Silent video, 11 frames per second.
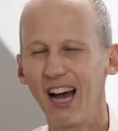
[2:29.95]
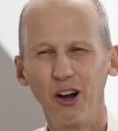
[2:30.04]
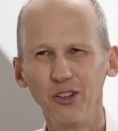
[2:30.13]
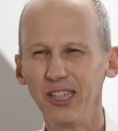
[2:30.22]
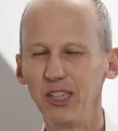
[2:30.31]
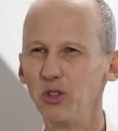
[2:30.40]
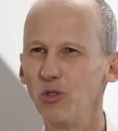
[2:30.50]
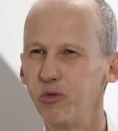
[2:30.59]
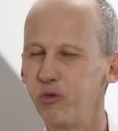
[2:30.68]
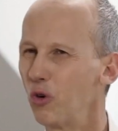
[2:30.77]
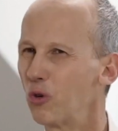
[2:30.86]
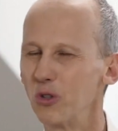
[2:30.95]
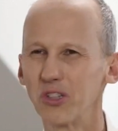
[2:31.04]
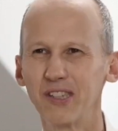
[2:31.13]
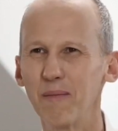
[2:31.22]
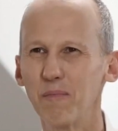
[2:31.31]
How did you
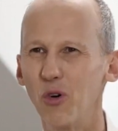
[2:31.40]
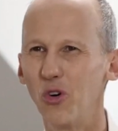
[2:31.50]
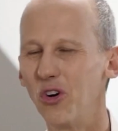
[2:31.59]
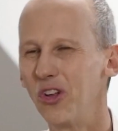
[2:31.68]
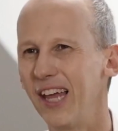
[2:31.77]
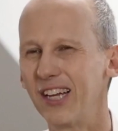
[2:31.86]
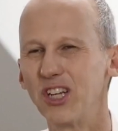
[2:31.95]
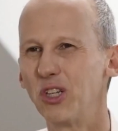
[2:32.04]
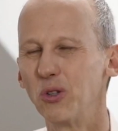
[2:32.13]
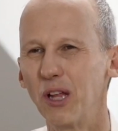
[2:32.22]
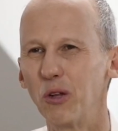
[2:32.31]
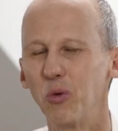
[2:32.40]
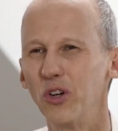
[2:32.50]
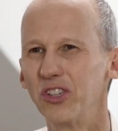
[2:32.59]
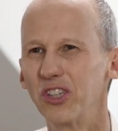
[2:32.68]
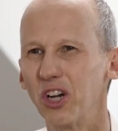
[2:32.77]
focus them all actually to
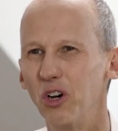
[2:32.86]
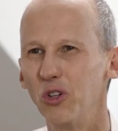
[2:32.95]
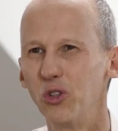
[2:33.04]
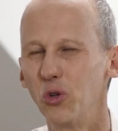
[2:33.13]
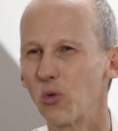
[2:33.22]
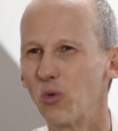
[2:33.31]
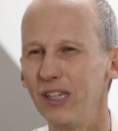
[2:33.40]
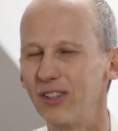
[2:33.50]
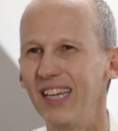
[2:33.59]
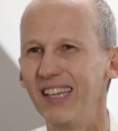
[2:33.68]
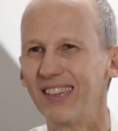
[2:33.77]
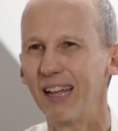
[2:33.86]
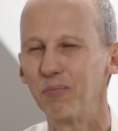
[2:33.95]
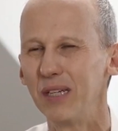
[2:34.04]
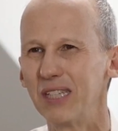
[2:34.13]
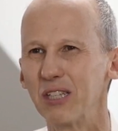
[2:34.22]
that one goal, to rethink
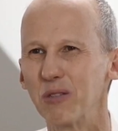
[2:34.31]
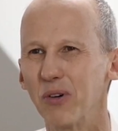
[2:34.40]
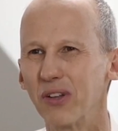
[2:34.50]
that business